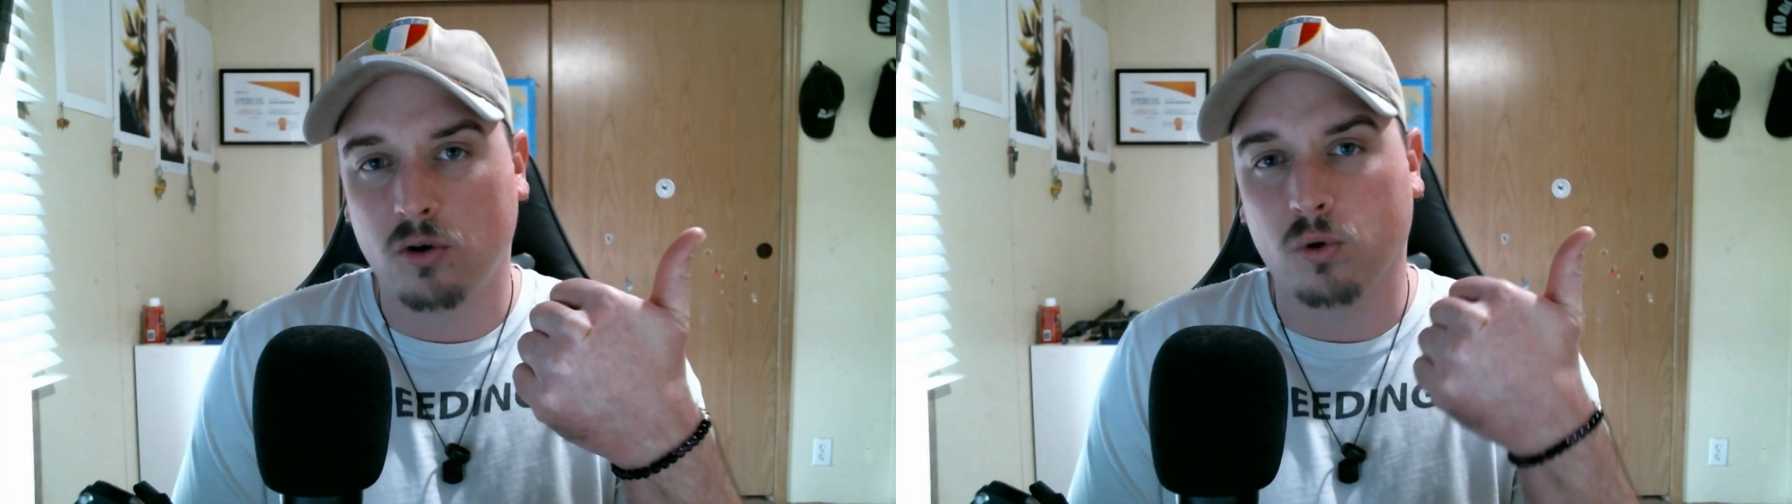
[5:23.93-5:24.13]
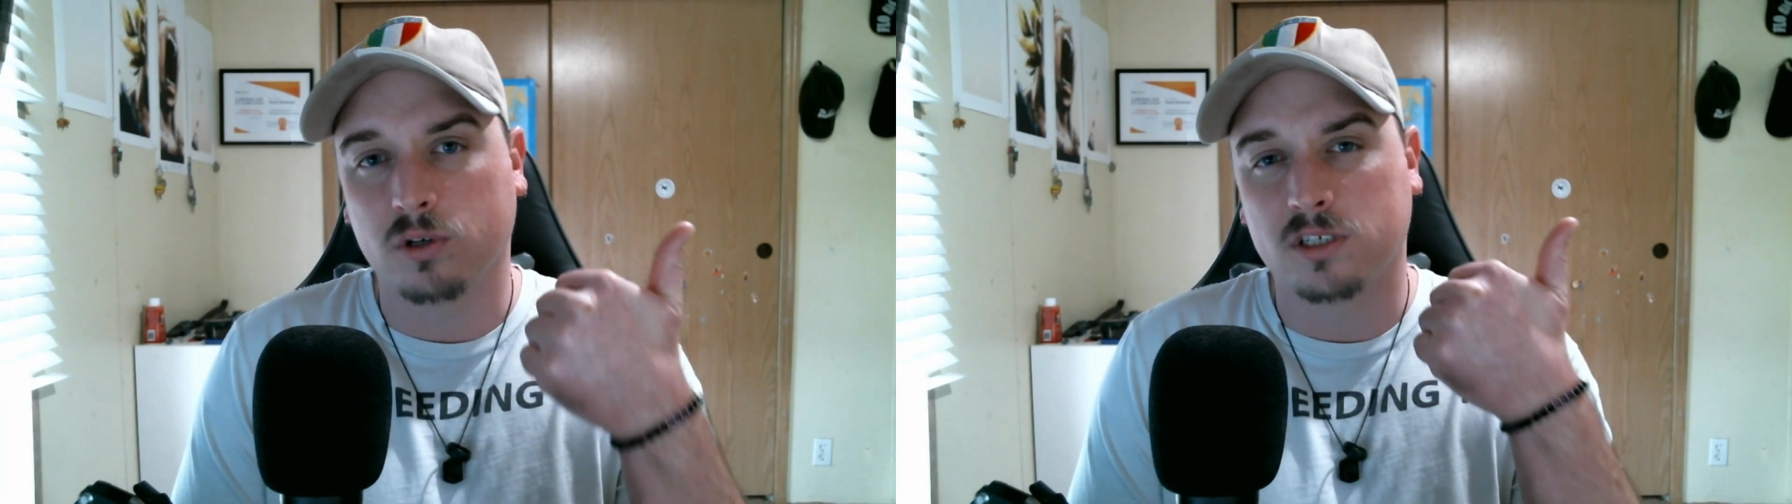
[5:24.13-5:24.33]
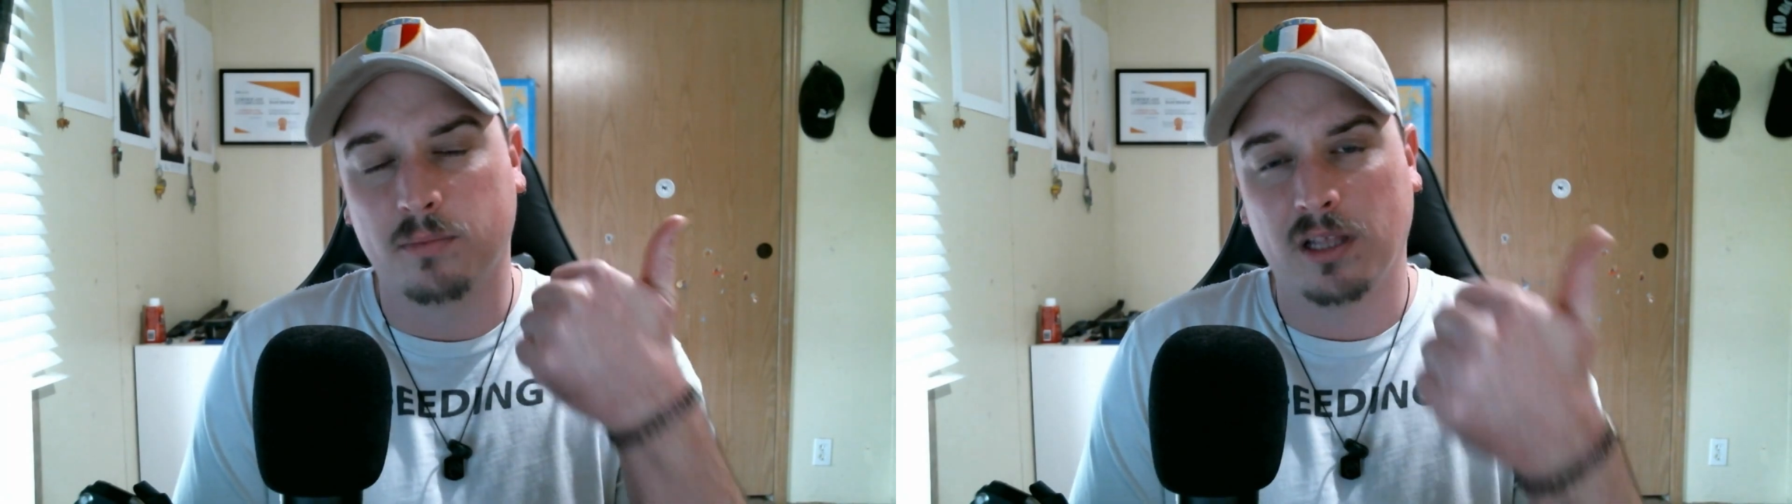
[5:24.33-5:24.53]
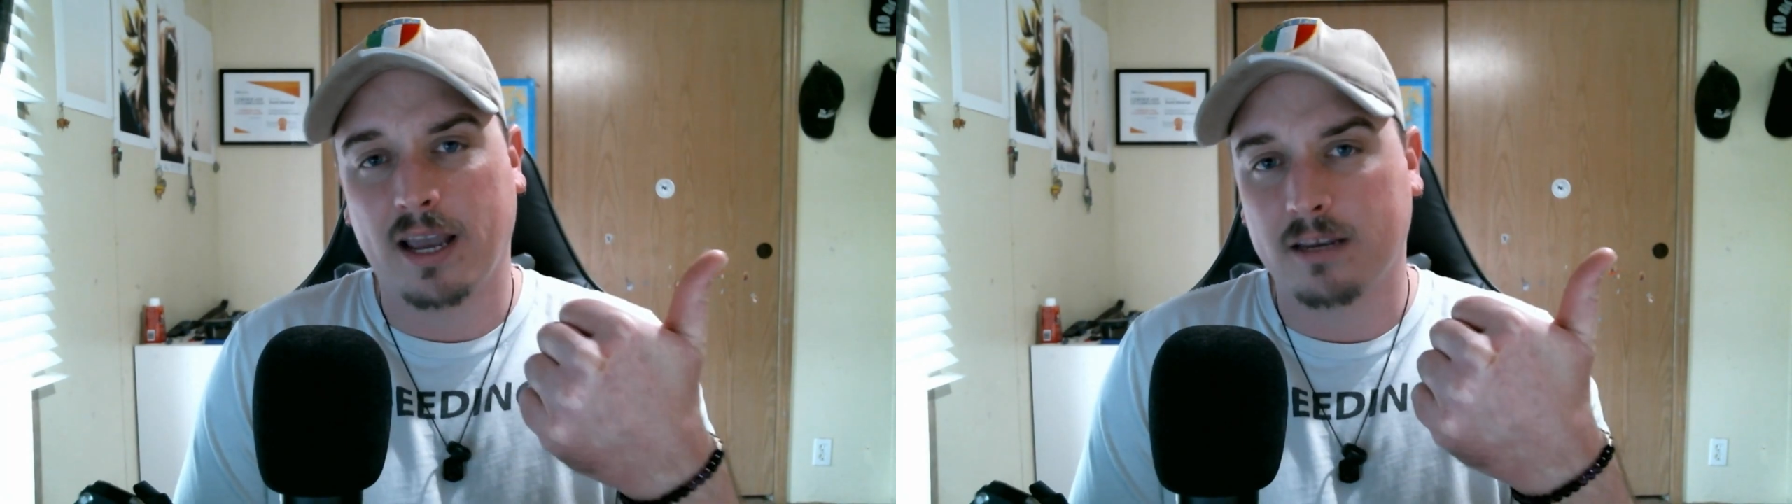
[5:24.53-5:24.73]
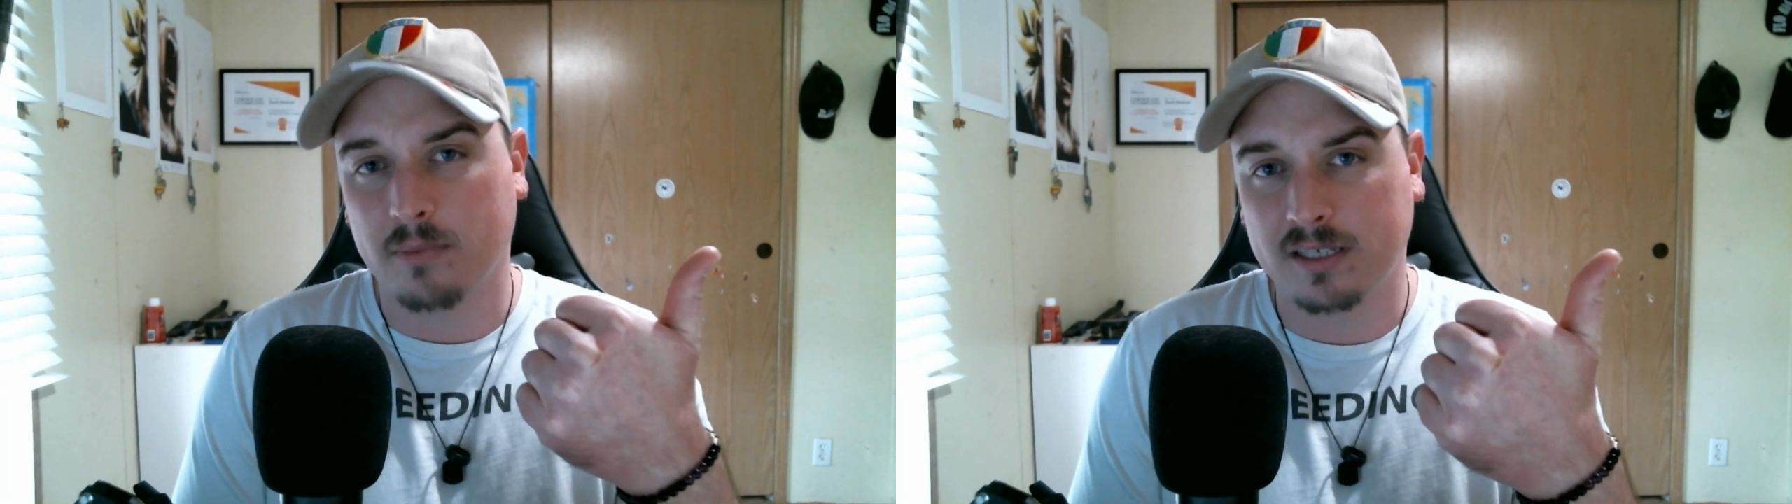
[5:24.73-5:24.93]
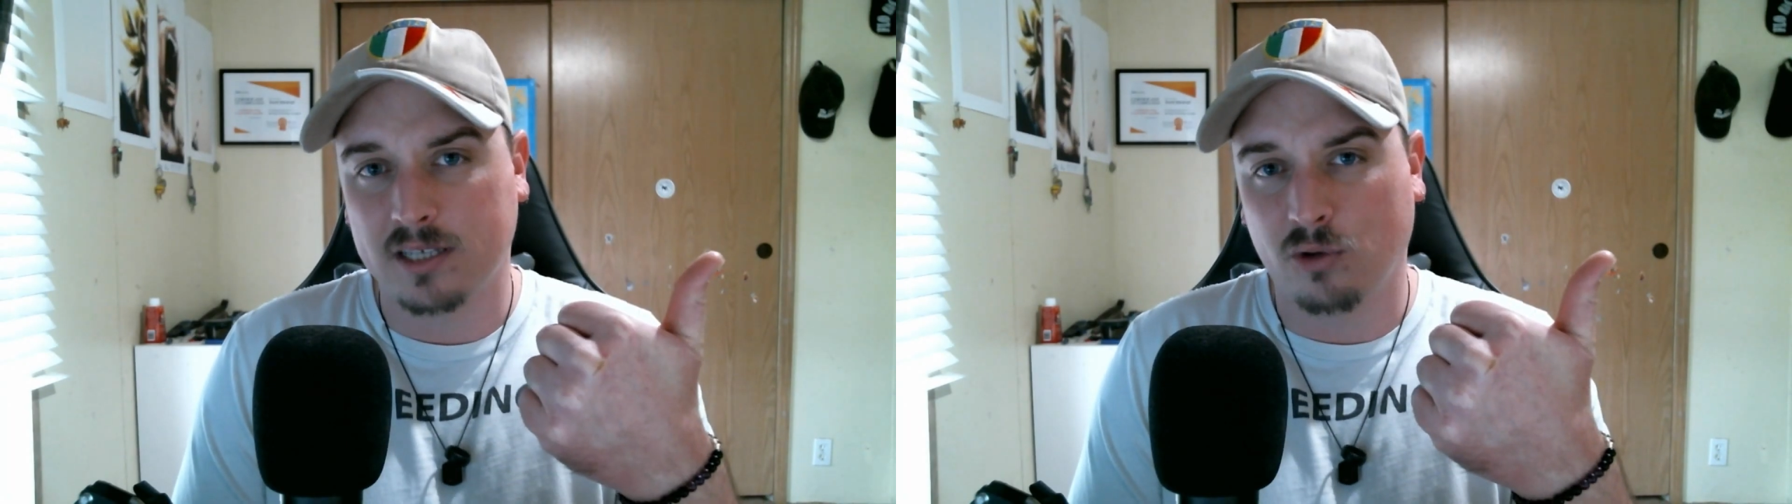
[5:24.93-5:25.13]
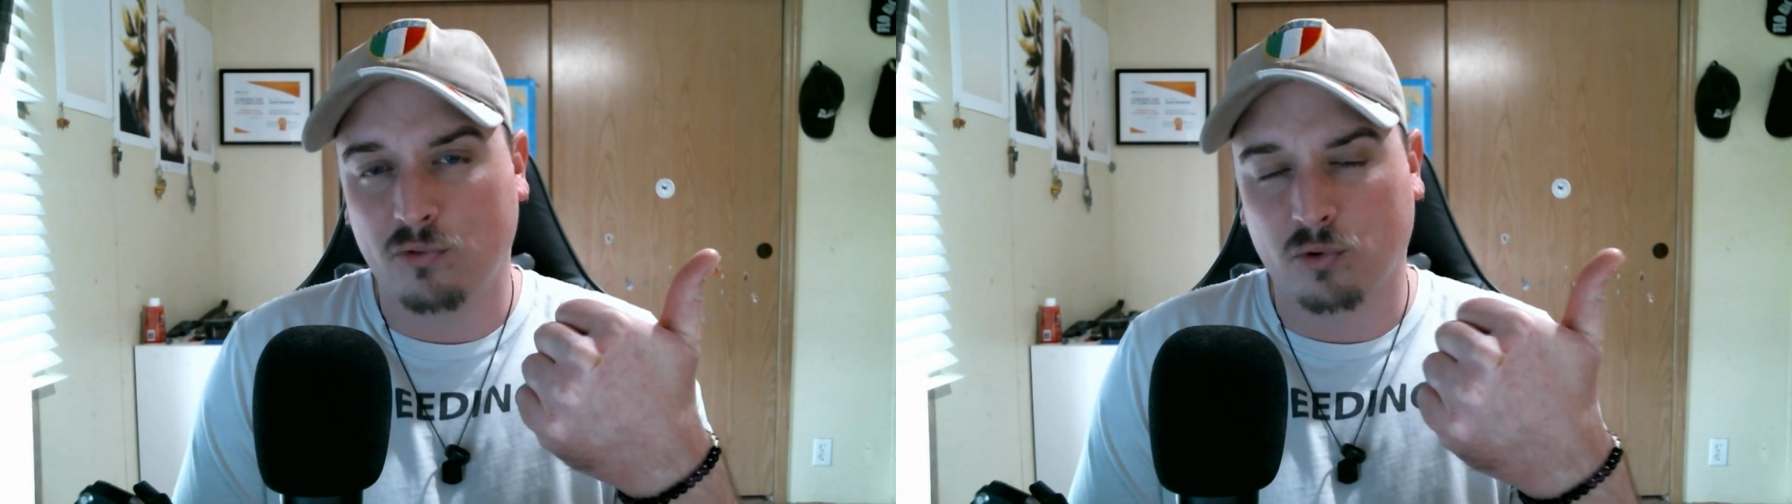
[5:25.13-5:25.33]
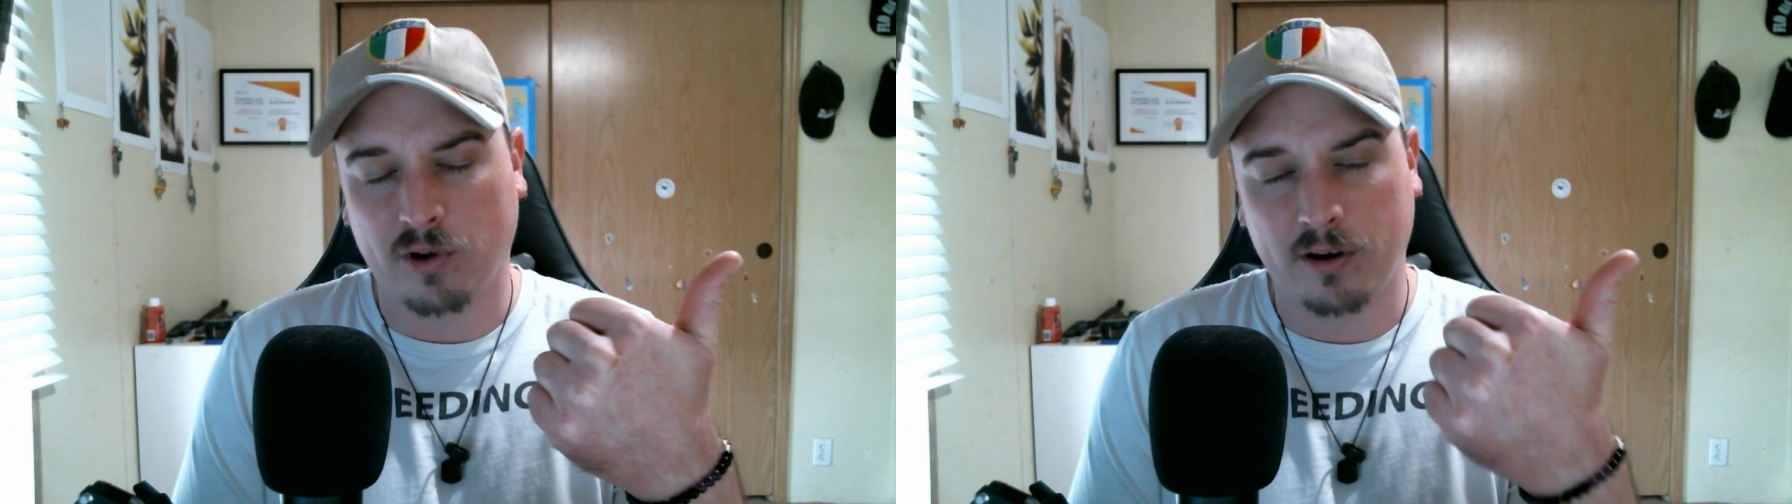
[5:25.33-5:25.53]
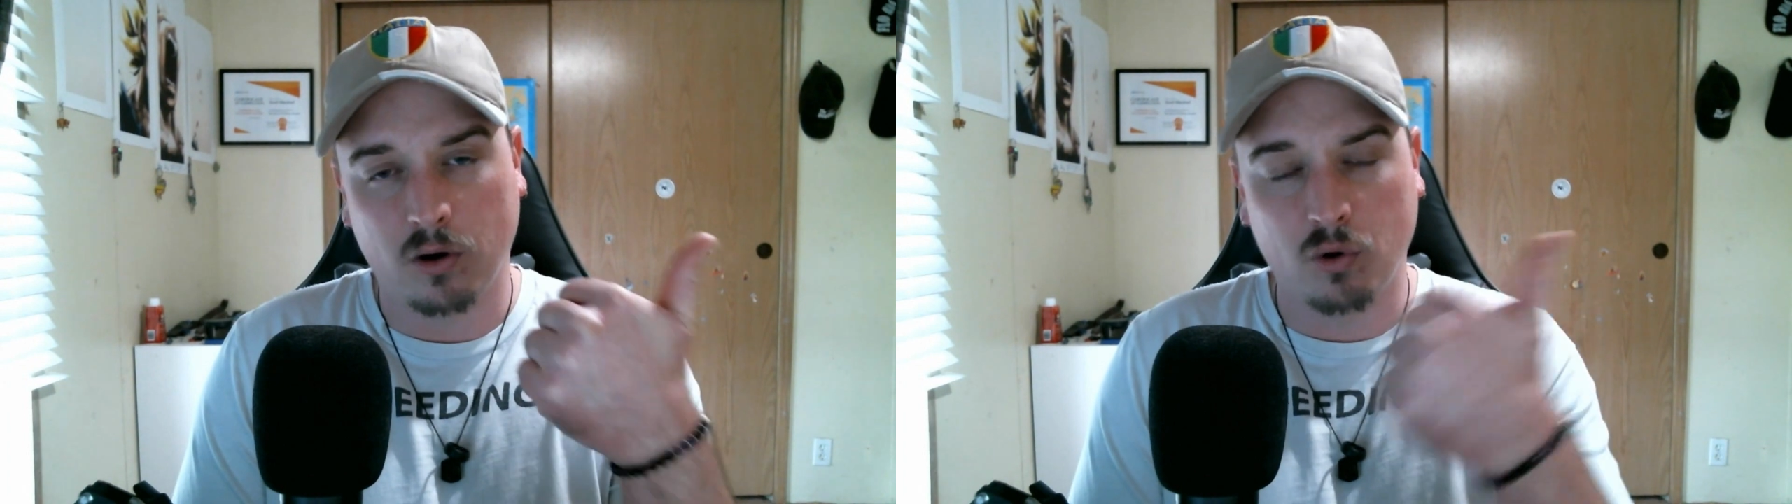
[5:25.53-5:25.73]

or someone like myself or